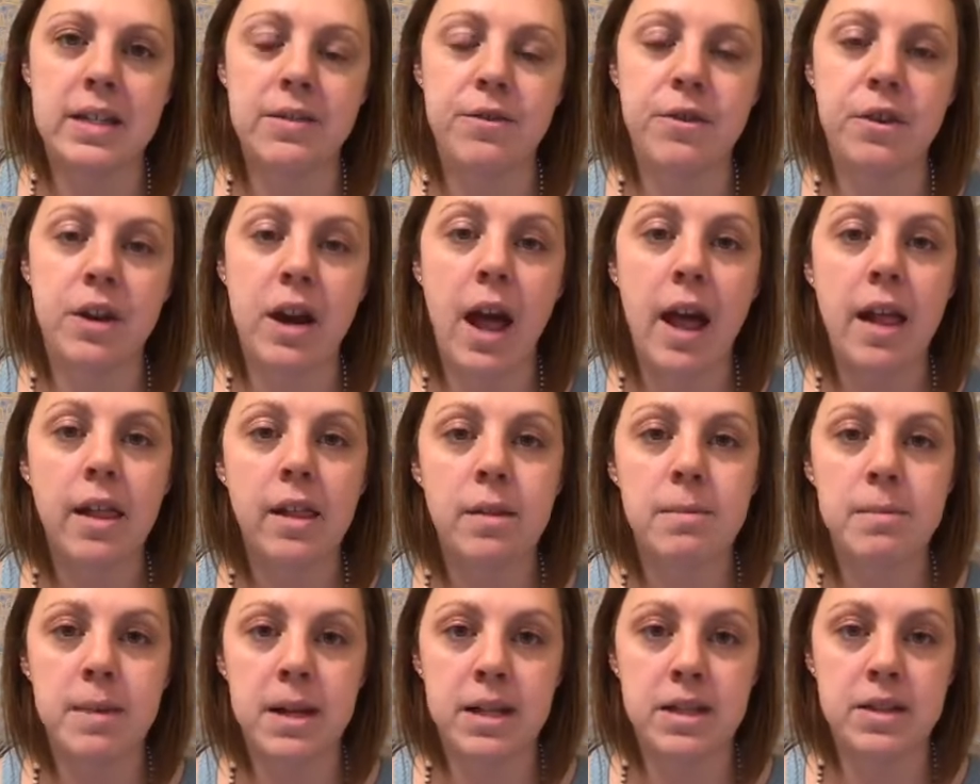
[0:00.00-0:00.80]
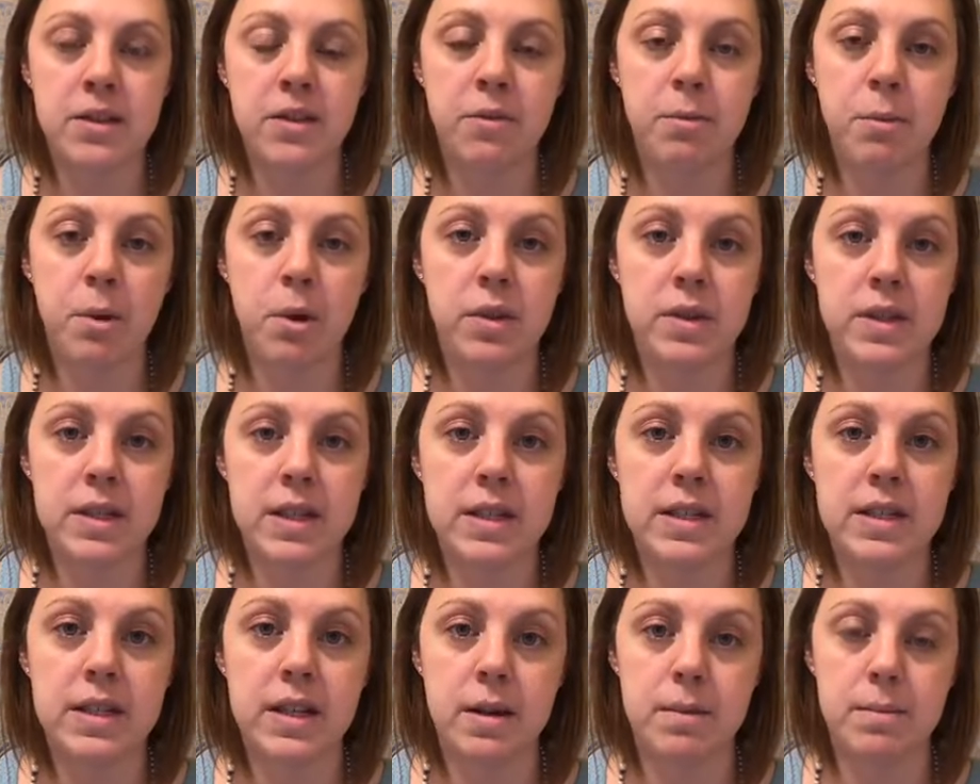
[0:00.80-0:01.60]
different elements of both
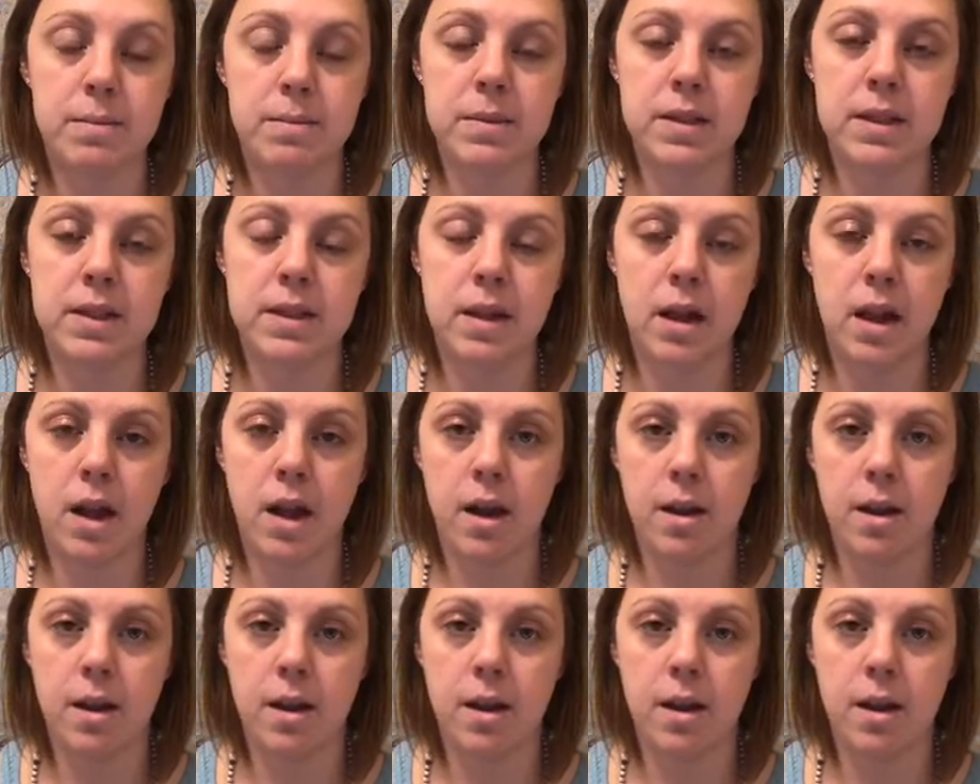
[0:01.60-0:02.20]
systems